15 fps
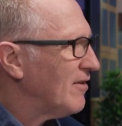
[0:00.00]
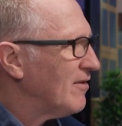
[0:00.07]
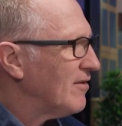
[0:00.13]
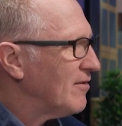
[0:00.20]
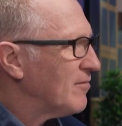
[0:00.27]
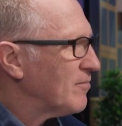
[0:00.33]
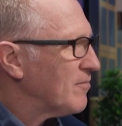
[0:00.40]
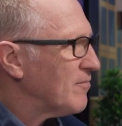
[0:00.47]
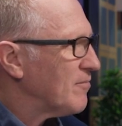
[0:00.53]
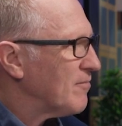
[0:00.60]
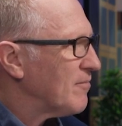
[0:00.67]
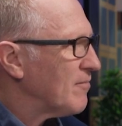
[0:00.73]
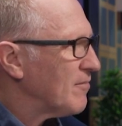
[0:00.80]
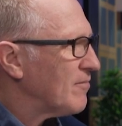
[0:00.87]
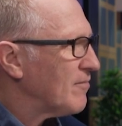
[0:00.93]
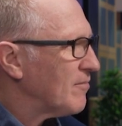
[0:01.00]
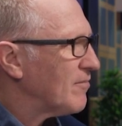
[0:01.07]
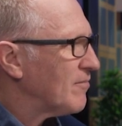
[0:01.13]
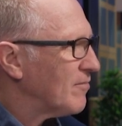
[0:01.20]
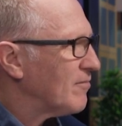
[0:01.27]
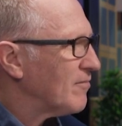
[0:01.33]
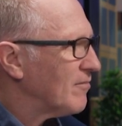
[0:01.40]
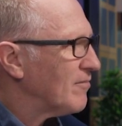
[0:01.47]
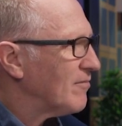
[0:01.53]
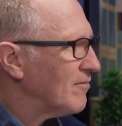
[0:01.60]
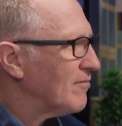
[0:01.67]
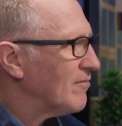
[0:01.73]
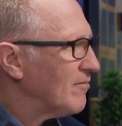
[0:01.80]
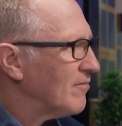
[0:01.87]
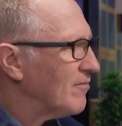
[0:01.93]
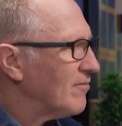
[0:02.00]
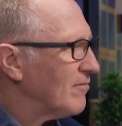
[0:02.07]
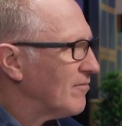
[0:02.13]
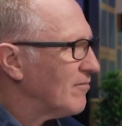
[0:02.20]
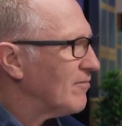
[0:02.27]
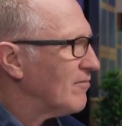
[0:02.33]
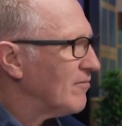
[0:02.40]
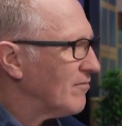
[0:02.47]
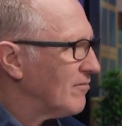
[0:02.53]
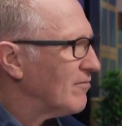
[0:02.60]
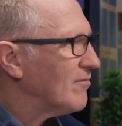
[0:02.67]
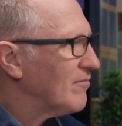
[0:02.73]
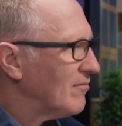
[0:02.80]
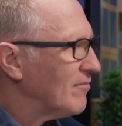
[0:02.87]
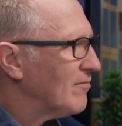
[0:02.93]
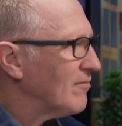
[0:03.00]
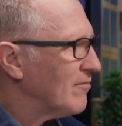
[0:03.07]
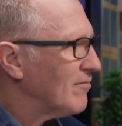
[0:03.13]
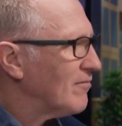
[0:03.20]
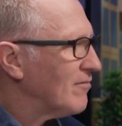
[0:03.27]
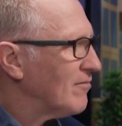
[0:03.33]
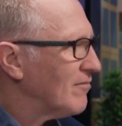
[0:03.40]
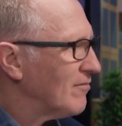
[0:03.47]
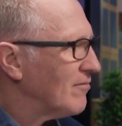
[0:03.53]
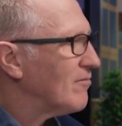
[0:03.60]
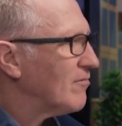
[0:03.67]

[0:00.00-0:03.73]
The person shown says nothing.